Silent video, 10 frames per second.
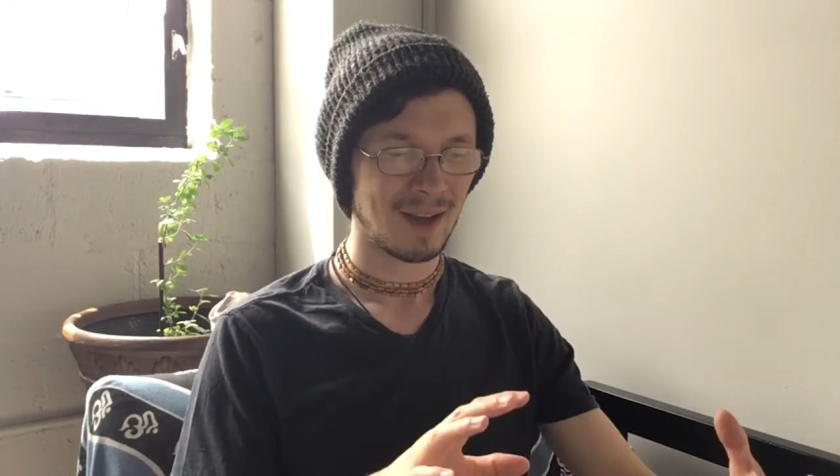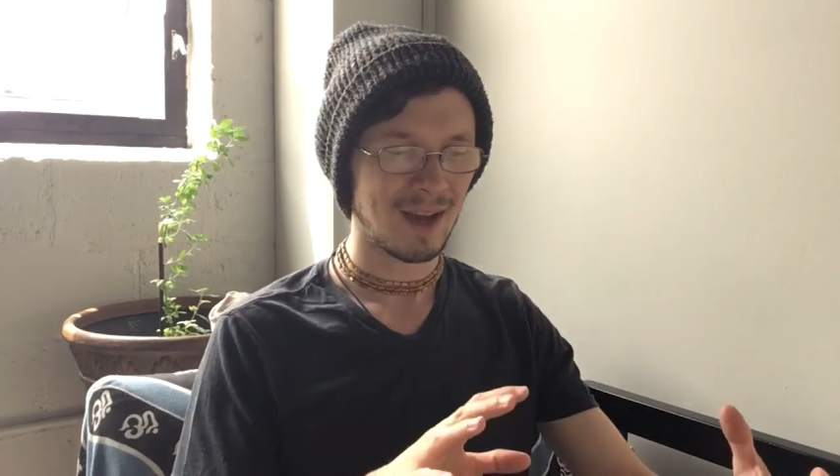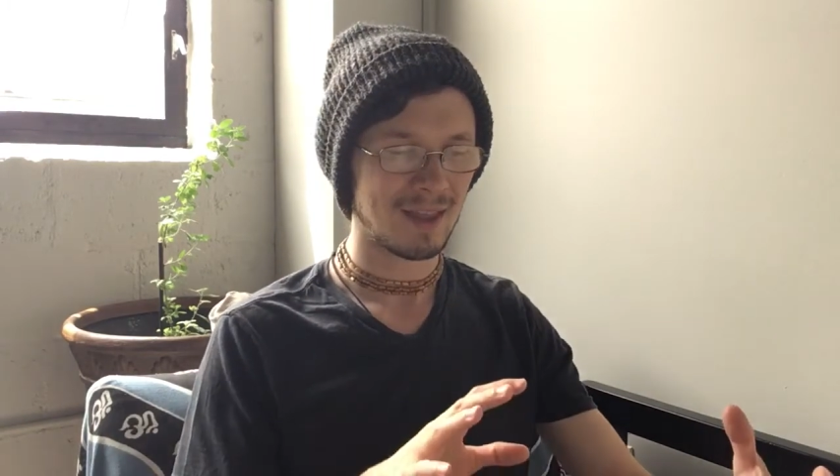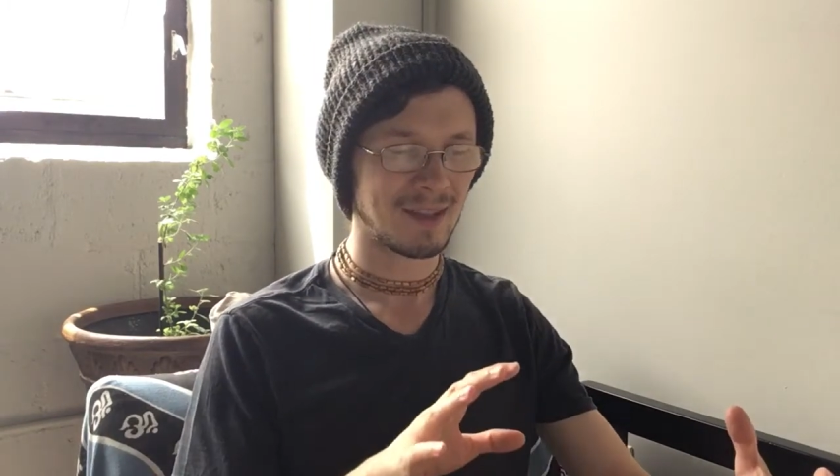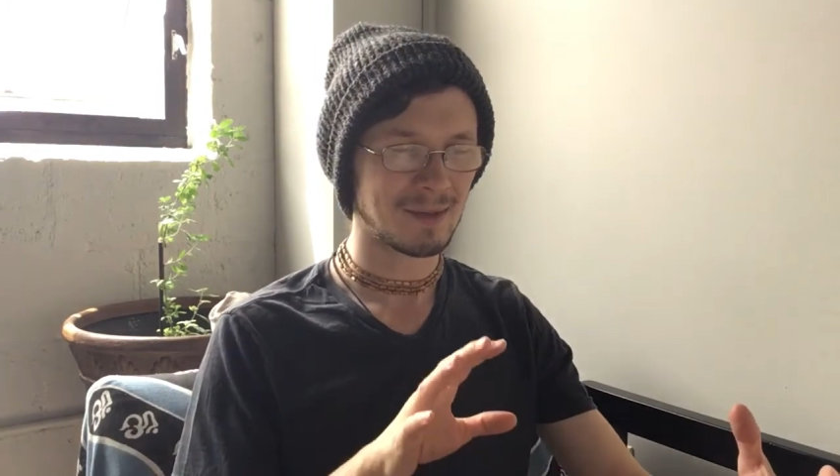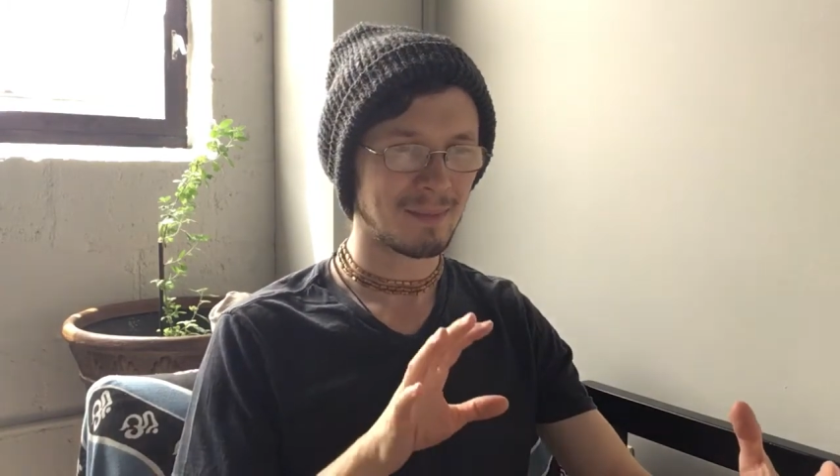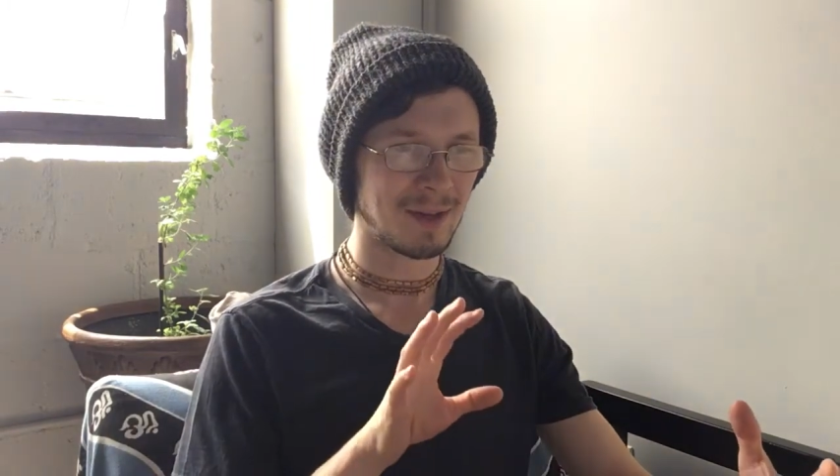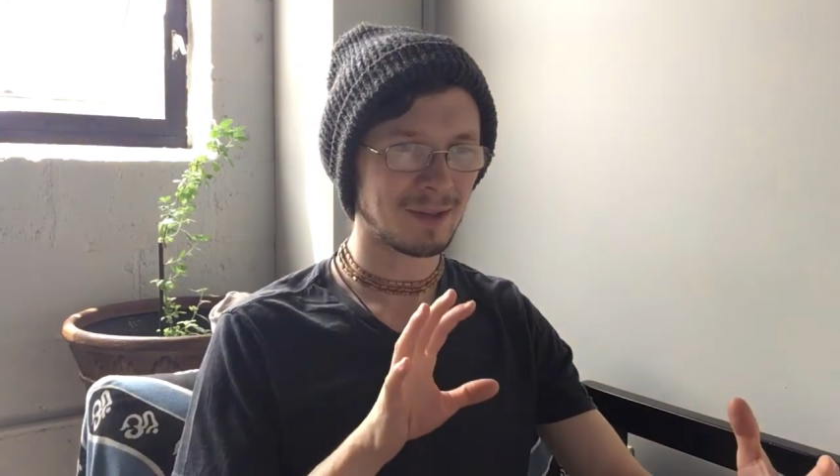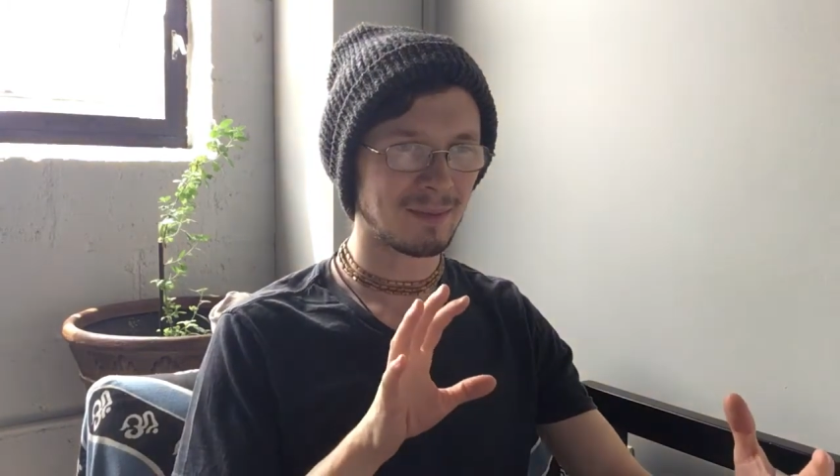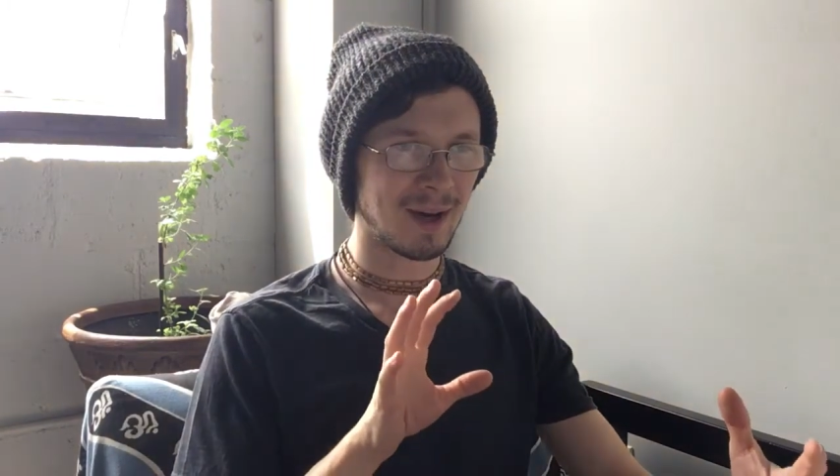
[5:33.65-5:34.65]
And this
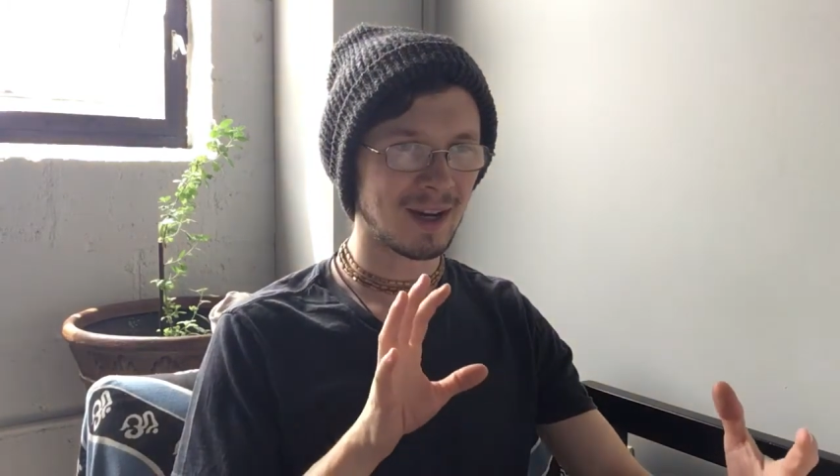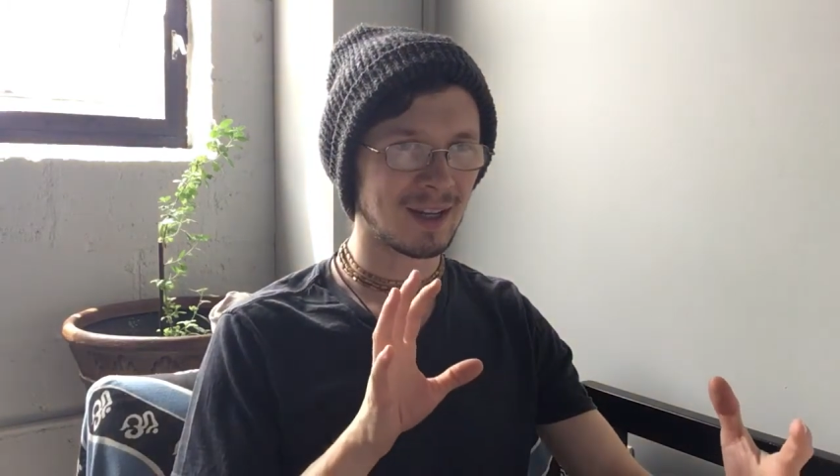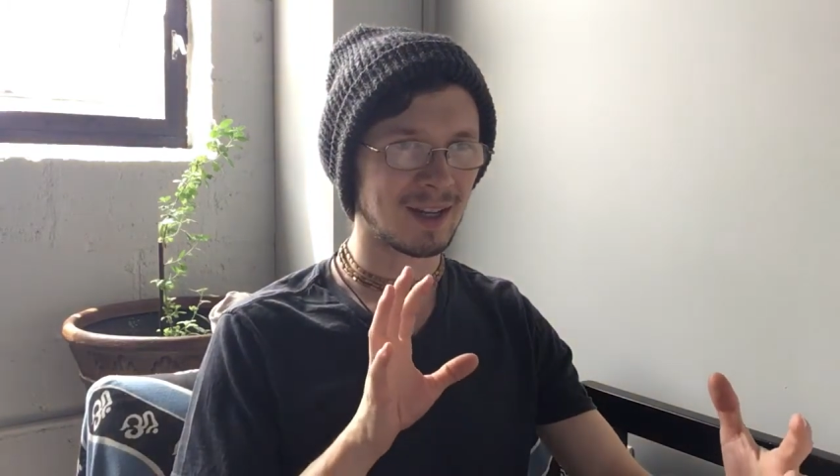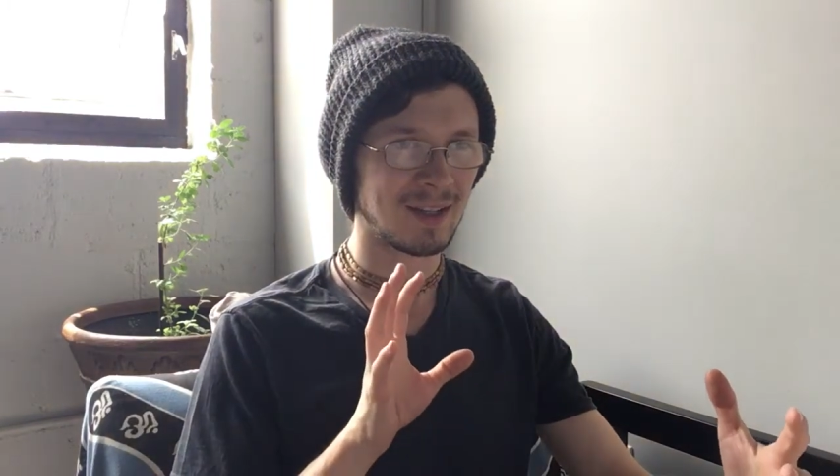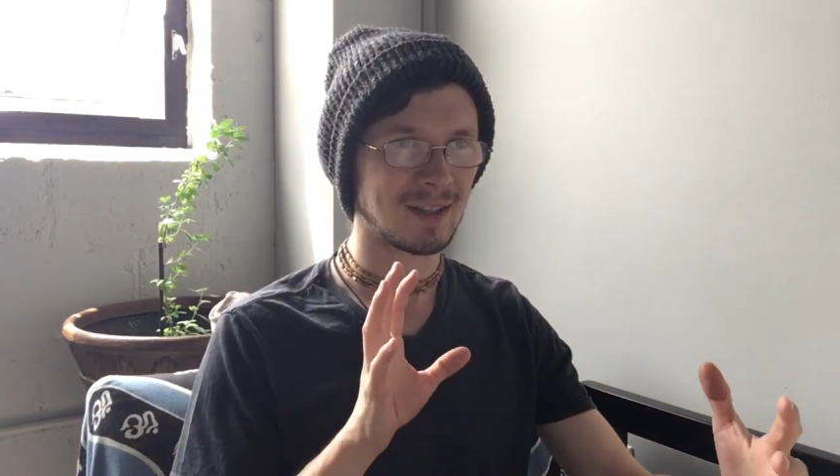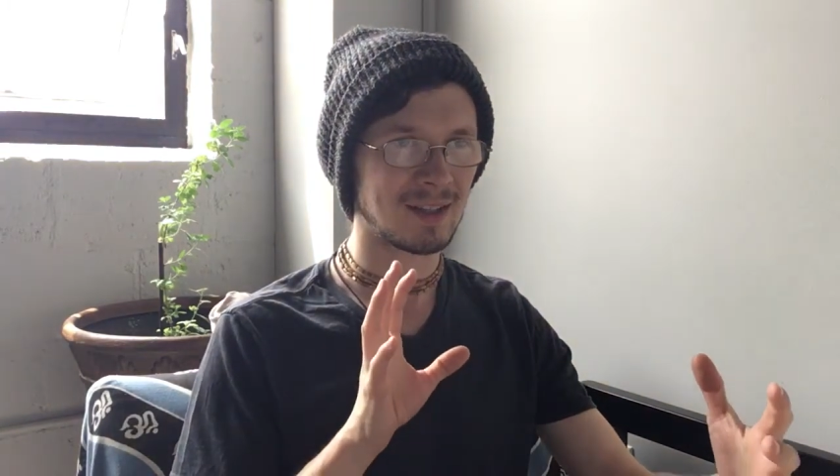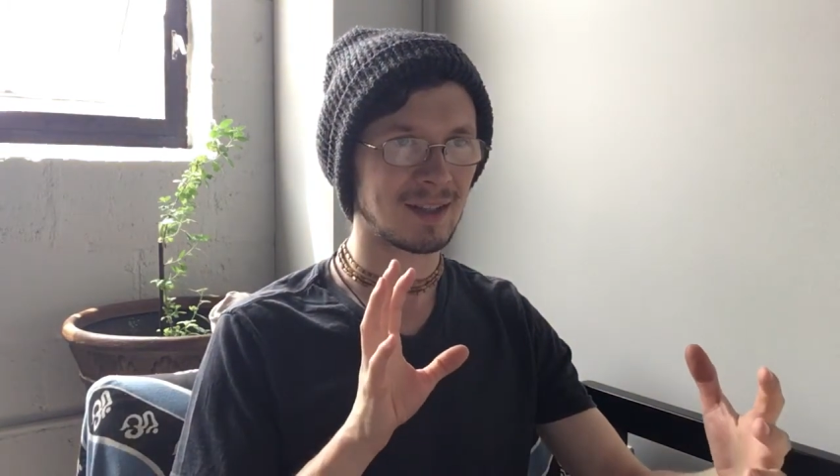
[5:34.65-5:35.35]
mental body is